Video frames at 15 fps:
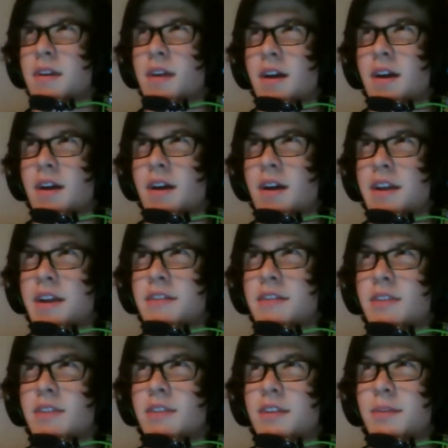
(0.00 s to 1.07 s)
of a little
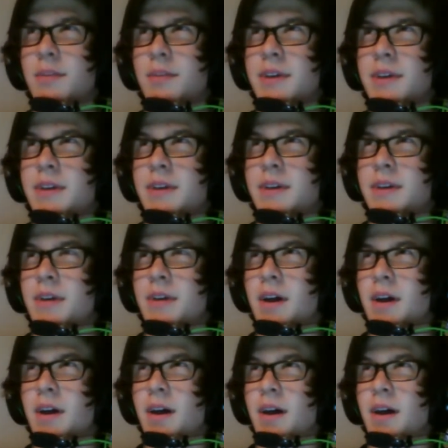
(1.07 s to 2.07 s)
bit. I